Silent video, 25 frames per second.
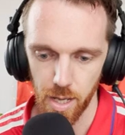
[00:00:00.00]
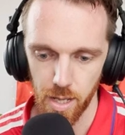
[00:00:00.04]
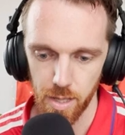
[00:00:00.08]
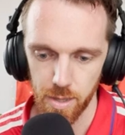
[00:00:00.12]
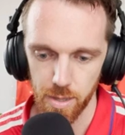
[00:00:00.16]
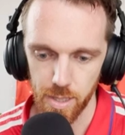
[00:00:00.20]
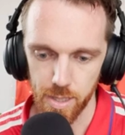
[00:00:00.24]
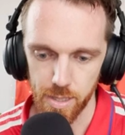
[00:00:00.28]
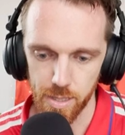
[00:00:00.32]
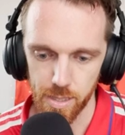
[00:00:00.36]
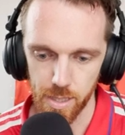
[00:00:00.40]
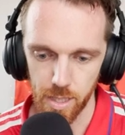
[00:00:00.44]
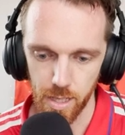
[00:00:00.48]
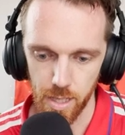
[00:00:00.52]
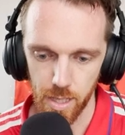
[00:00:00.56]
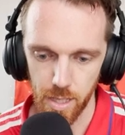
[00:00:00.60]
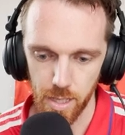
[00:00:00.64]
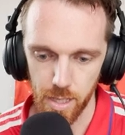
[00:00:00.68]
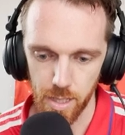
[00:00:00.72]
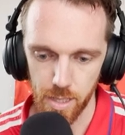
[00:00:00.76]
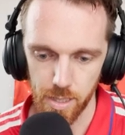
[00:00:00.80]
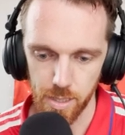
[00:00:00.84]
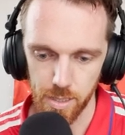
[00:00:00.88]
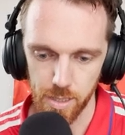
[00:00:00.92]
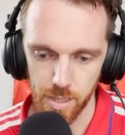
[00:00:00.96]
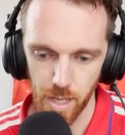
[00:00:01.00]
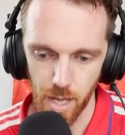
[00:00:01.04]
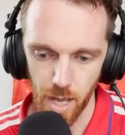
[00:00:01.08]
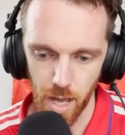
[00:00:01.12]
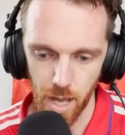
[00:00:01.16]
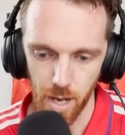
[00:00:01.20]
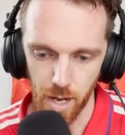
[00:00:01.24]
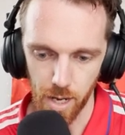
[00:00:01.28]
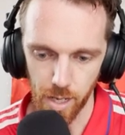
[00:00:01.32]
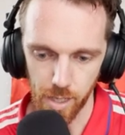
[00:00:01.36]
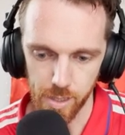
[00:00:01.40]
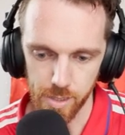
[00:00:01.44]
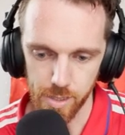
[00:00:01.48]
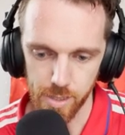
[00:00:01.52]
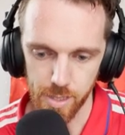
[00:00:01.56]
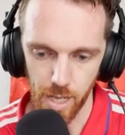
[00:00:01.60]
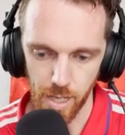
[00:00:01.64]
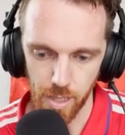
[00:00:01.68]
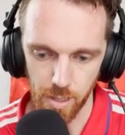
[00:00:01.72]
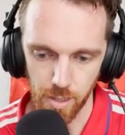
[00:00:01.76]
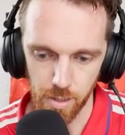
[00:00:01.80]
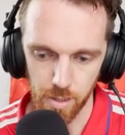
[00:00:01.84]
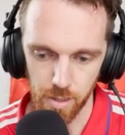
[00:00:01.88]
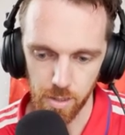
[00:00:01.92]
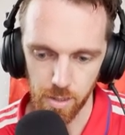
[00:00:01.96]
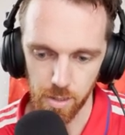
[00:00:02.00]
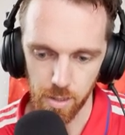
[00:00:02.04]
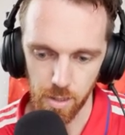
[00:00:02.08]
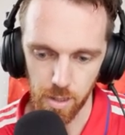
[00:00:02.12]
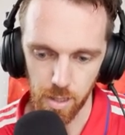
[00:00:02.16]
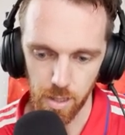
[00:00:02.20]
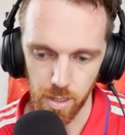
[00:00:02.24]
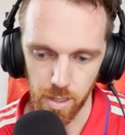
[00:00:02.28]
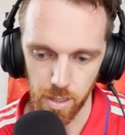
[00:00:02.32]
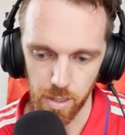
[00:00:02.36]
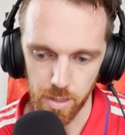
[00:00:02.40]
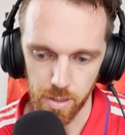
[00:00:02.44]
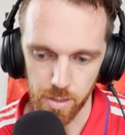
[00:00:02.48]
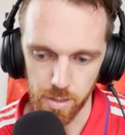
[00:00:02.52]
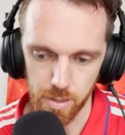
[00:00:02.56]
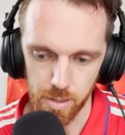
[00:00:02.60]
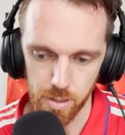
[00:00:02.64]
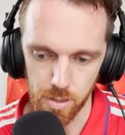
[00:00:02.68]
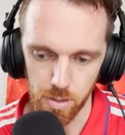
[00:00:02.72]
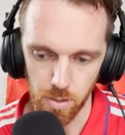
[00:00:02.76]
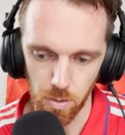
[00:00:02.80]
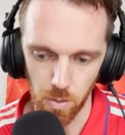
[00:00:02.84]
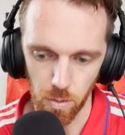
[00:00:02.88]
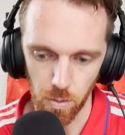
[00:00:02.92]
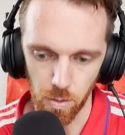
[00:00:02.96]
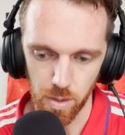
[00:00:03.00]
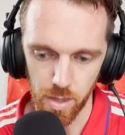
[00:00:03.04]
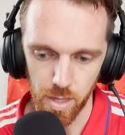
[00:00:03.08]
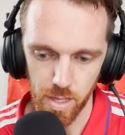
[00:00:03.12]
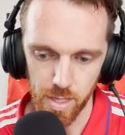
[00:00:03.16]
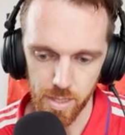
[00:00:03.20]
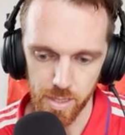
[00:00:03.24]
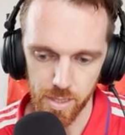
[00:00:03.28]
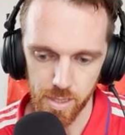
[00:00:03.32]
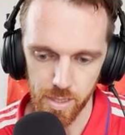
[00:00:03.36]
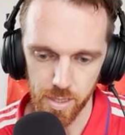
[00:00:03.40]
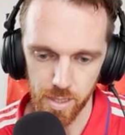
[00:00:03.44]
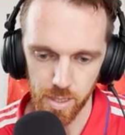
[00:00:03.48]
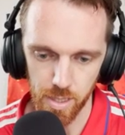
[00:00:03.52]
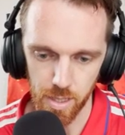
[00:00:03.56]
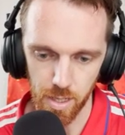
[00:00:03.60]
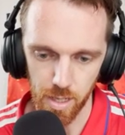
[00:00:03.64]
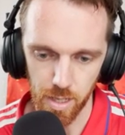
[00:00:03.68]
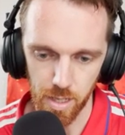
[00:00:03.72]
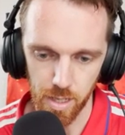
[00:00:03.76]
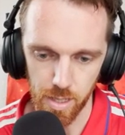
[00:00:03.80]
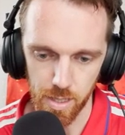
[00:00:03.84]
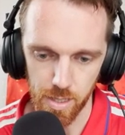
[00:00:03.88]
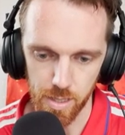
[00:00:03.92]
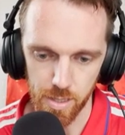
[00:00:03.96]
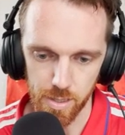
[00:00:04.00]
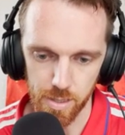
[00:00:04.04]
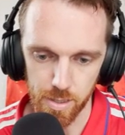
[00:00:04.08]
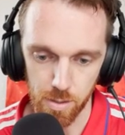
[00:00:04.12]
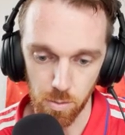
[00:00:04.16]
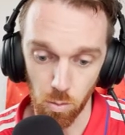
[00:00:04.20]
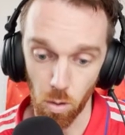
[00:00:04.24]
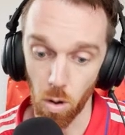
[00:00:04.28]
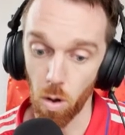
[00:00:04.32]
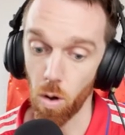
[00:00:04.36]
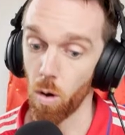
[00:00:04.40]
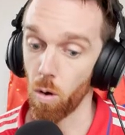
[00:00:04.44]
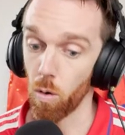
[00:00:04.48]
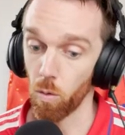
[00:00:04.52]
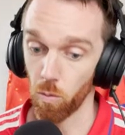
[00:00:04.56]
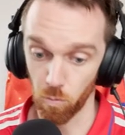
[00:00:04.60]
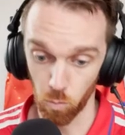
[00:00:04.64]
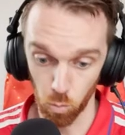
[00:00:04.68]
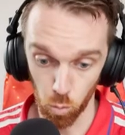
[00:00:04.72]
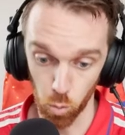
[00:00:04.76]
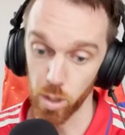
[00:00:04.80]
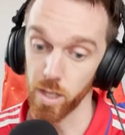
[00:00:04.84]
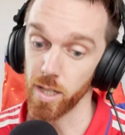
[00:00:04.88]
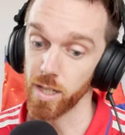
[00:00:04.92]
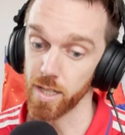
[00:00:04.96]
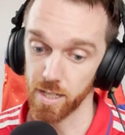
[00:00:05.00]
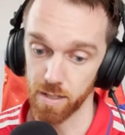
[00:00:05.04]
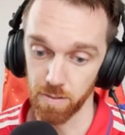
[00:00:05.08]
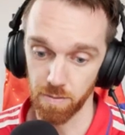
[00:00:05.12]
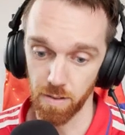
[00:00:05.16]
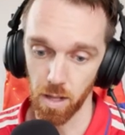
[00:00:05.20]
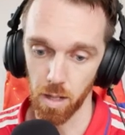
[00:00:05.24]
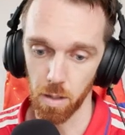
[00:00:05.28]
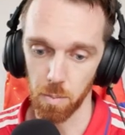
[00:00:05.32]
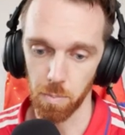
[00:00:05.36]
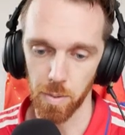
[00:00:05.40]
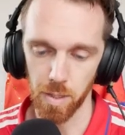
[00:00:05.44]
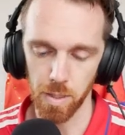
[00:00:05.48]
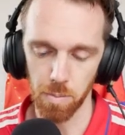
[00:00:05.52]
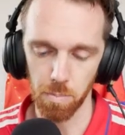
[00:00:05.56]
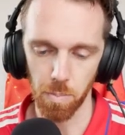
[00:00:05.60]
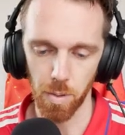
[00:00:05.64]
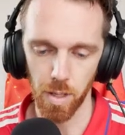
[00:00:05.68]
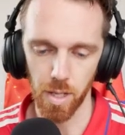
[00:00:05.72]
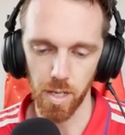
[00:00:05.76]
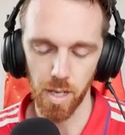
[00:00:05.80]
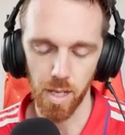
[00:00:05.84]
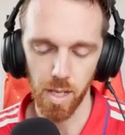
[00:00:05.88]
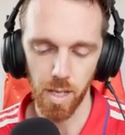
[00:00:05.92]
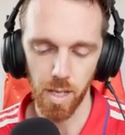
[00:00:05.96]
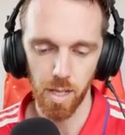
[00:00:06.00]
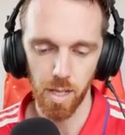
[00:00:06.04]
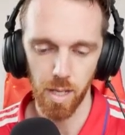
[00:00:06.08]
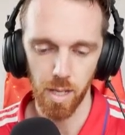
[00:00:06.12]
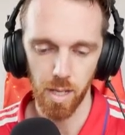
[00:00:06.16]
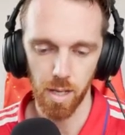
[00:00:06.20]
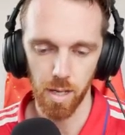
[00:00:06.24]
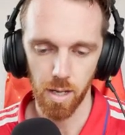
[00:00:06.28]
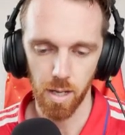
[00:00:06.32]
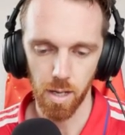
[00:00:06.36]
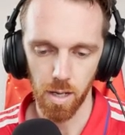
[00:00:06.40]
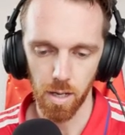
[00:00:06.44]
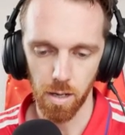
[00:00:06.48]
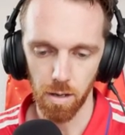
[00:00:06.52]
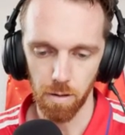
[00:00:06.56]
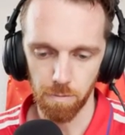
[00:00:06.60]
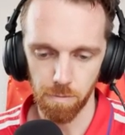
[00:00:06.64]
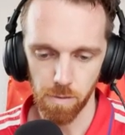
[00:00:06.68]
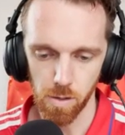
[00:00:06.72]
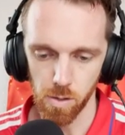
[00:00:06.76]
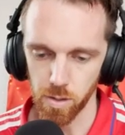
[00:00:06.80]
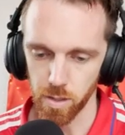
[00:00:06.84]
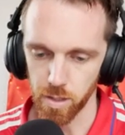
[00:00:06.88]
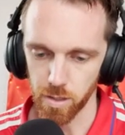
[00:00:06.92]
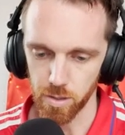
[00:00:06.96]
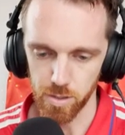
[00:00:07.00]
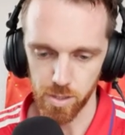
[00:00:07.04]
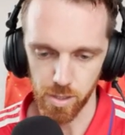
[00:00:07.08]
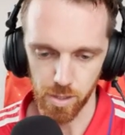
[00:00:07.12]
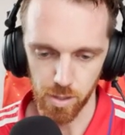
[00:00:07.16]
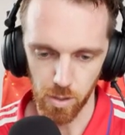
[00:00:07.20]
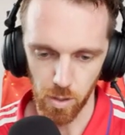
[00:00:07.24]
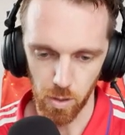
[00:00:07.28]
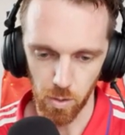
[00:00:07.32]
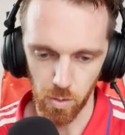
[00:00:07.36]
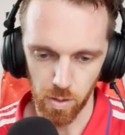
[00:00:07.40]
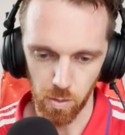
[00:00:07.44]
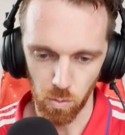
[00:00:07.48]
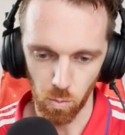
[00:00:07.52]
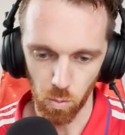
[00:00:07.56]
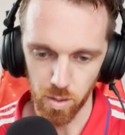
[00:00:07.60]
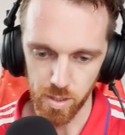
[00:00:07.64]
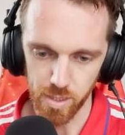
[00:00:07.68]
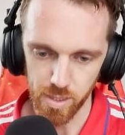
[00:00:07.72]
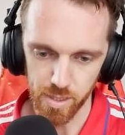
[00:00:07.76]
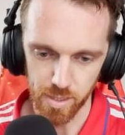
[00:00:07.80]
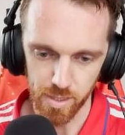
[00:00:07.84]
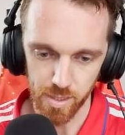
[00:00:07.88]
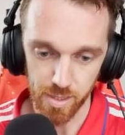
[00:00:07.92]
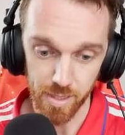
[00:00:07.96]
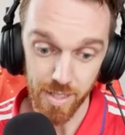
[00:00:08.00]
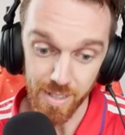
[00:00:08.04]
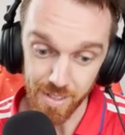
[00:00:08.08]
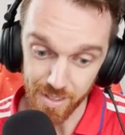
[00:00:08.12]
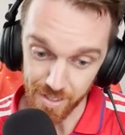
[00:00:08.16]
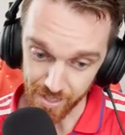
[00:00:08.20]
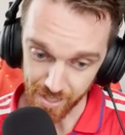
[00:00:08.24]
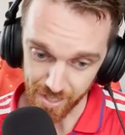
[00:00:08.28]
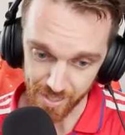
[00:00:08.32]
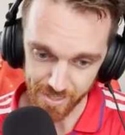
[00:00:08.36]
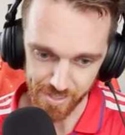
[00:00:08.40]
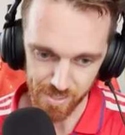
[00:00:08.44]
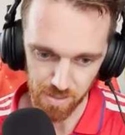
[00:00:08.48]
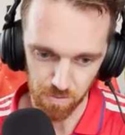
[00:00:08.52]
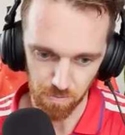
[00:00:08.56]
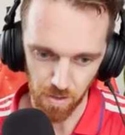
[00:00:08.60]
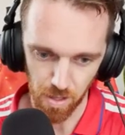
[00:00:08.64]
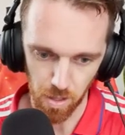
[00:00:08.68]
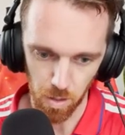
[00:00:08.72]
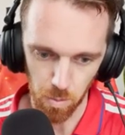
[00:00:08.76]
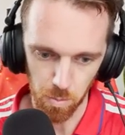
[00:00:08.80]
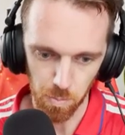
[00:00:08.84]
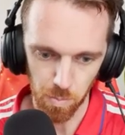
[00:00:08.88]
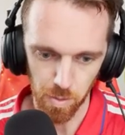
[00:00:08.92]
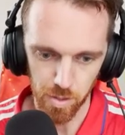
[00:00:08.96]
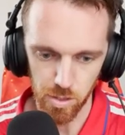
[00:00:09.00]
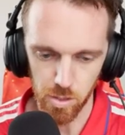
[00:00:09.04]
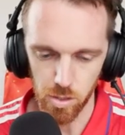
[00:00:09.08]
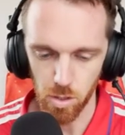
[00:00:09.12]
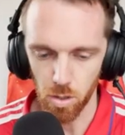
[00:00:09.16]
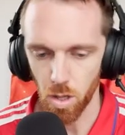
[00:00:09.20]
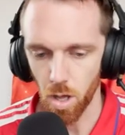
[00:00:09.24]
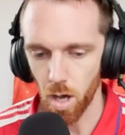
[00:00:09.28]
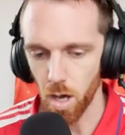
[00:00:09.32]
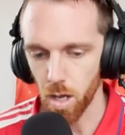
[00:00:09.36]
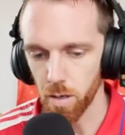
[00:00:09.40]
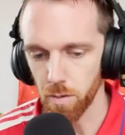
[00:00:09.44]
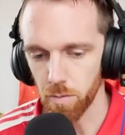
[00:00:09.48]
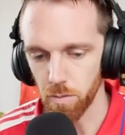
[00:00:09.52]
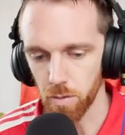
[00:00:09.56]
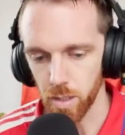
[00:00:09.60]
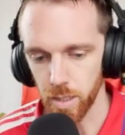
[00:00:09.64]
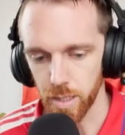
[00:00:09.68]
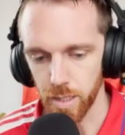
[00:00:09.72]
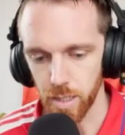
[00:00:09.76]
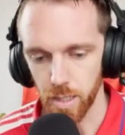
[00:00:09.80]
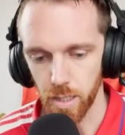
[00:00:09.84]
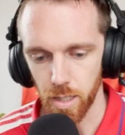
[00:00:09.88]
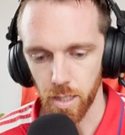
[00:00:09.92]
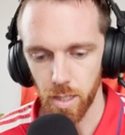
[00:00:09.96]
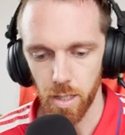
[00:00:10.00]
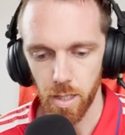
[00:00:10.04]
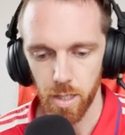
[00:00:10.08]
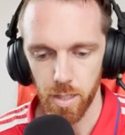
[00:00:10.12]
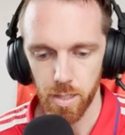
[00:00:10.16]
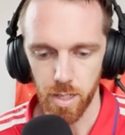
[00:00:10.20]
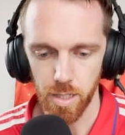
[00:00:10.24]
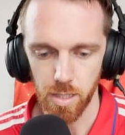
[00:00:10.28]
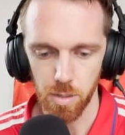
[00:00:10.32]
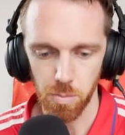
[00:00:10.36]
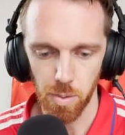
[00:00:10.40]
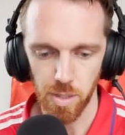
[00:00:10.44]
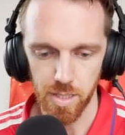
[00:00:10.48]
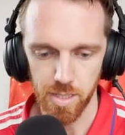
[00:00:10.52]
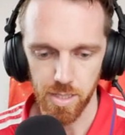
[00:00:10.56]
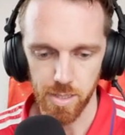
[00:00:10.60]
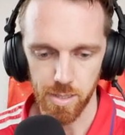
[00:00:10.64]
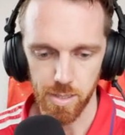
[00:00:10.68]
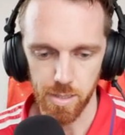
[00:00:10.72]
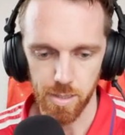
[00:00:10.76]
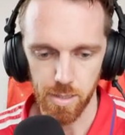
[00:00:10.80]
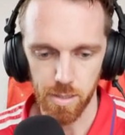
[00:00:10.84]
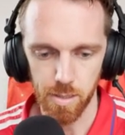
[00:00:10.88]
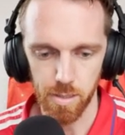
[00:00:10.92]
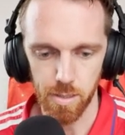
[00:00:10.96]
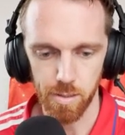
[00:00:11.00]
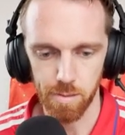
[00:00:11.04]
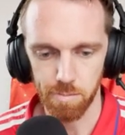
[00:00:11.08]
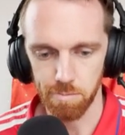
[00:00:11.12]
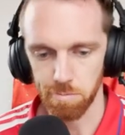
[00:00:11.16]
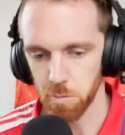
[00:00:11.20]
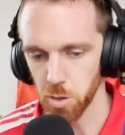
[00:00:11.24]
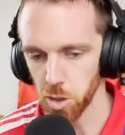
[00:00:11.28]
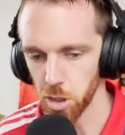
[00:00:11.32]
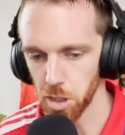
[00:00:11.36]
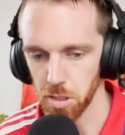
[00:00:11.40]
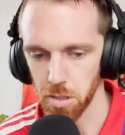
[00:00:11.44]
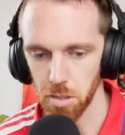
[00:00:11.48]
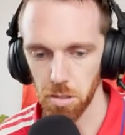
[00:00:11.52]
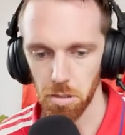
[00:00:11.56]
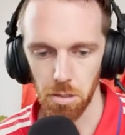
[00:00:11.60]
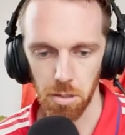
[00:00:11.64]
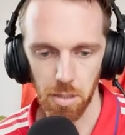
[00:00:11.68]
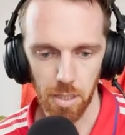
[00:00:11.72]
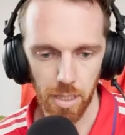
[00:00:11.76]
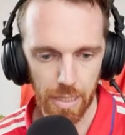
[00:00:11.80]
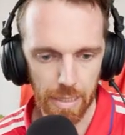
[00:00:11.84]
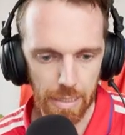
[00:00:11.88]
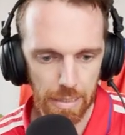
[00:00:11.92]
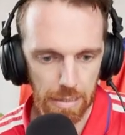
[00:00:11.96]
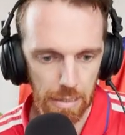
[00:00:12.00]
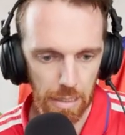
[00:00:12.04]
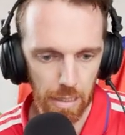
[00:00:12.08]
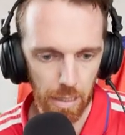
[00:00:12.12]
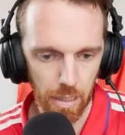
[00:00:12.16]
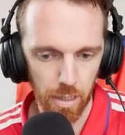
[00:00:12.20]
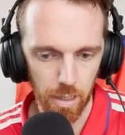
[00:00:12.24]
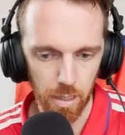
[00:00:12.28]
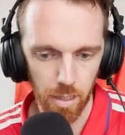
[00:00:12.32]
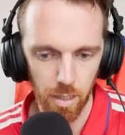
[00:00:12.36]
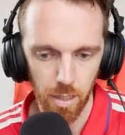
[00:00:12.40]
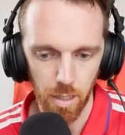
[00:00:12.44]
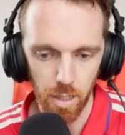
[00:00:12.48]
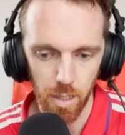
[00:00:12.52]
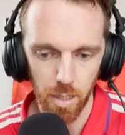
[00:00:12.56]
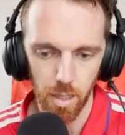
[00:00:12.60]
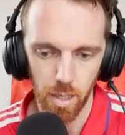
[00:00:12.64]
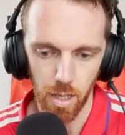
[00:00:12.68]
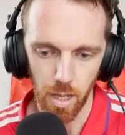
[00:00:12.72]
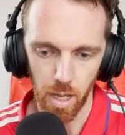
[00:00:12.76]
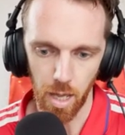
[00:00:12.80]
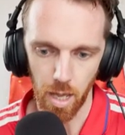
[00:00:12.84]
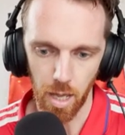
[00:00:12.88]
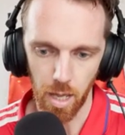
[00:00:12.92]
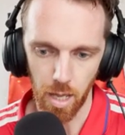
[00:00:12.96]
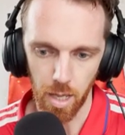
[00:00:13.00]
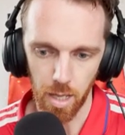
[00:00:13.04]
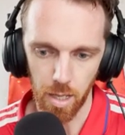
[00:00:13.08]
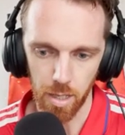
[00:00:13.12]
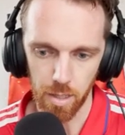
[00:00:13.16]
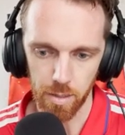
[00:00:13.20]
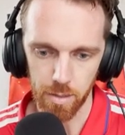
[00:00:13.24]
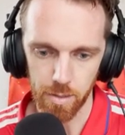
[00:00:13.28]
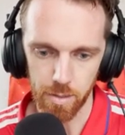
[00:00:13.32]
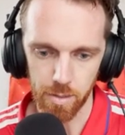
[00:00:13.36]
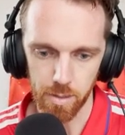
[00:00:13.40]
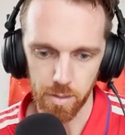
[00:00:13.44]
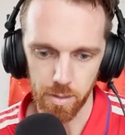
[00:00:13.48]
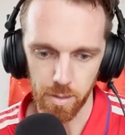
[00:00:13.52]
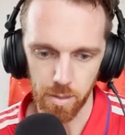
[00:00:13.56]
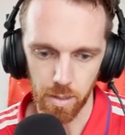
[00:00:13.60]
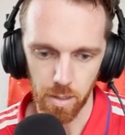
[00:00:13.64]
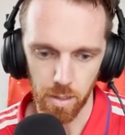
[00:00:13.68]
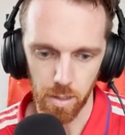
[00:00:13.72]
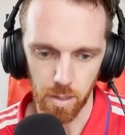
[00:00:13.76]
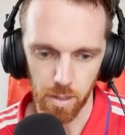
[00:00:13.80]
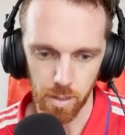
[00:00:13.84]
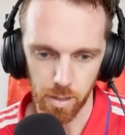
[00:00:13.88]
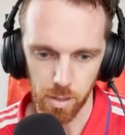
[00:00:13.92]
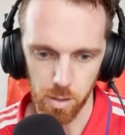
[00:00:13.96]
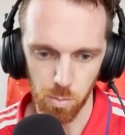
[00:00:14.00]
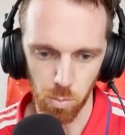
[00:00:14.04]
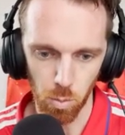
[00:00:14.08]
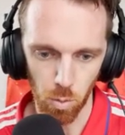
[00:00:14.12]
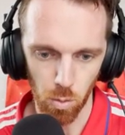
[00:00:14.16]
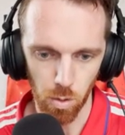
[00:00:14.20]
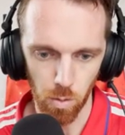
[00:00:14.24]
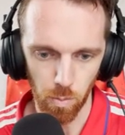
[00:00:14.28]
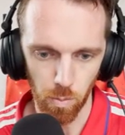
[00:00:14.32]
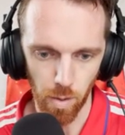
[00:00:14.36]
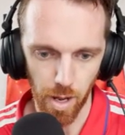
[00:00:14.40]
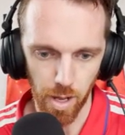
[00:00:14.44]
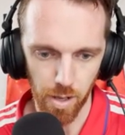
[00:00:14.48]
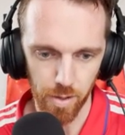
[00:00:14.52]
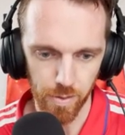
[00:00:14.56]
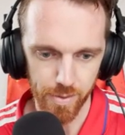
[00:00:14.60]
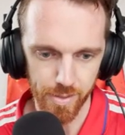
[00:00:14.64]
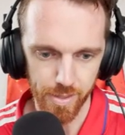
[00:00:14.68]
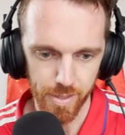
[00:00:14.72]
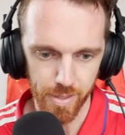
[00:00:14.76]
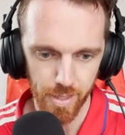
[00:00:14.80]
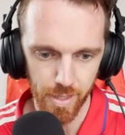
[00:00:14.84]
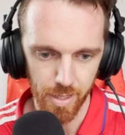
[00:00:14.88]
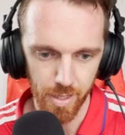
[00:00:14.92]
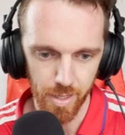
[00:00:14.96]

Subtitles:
This is Erik Site. And so this is all really developing, but a few years ago, it wasn't nearly as developed, but there's a lot of really nice places to chill and eat there and explore around,